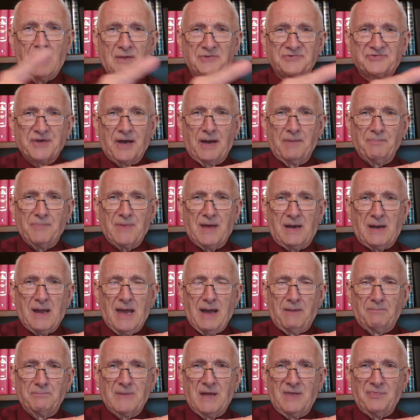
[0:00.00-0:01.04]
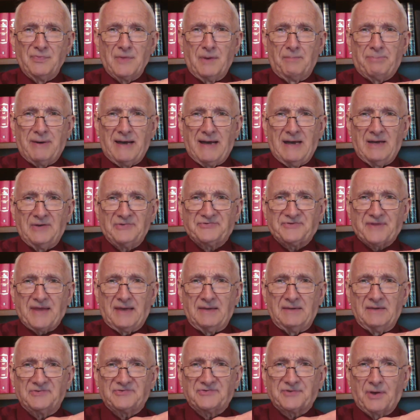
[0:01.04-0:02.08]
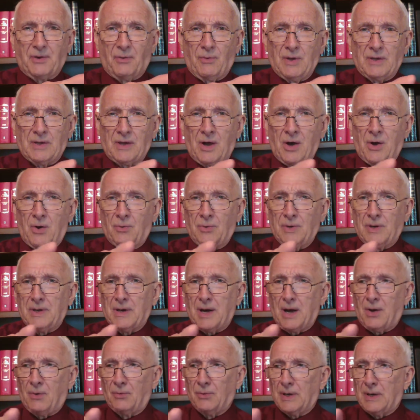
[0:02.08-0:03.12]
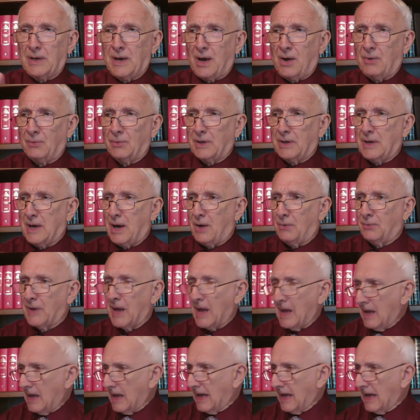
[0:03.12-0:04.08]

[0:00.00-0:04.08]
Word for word: Something that happened in the past and it's going on and on and on and on